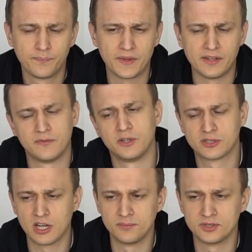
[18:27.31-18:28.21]
And the
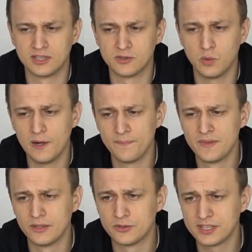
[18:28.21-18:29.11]
first couple says, well,
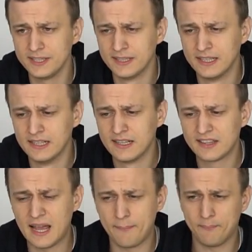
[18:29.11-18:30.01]
you see,
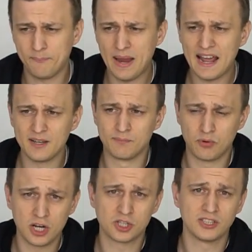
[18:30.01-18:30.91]
that bad
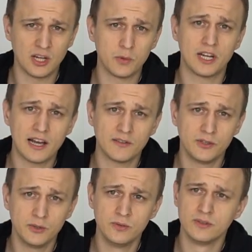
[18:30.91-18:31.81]
impression that we got of
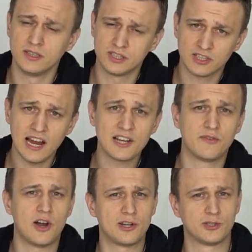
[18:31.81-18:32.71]
you is kind
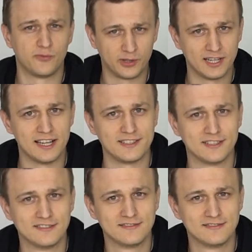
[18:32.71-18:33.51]
of hard to forget.